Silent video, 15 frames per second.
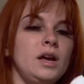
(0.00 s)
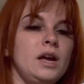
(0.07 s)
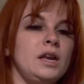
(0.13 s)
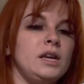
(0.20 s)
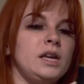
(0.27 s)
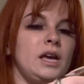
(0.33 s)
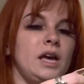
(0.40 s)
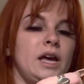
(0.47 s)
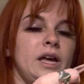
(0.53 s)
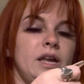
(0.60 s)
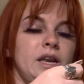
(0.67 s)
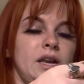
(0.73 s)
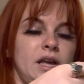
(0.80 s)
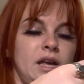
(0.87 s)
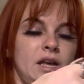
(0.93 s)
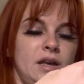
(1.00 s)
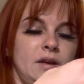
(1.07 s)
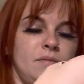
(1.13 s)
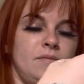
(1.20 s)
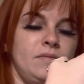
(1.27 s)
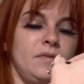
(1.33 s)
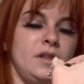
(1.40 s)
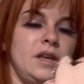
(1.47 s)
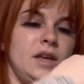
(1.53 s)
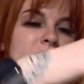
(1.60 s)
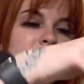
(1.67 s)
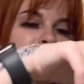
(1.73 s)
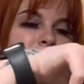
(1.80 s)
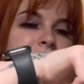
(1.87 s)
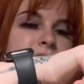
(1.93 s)
And again,
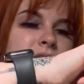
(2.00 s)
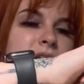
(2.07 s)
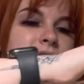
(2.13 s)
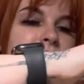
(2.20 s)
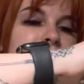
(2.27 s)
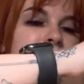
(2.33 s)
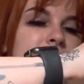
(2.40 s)
it says